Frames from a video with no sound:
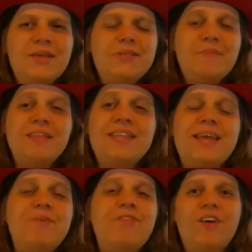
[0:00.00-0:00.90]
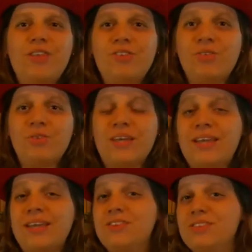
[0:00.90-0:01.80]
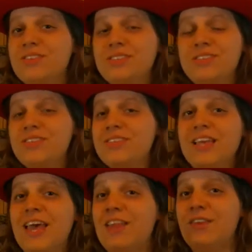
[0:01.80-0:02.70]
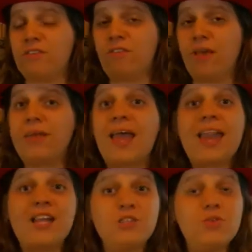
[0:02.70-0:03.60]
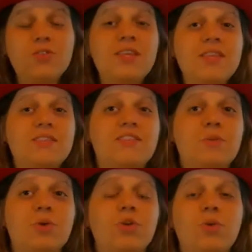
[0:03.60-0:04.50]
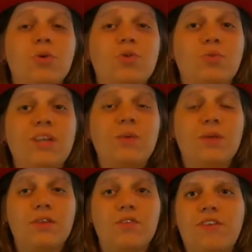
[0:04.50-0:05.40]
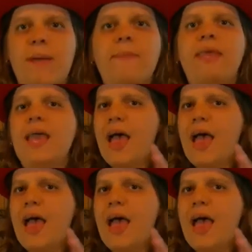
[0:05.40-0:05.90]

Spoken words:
Something that'd be fun to read, just together as a family. And I do think this is a book you could read with your family.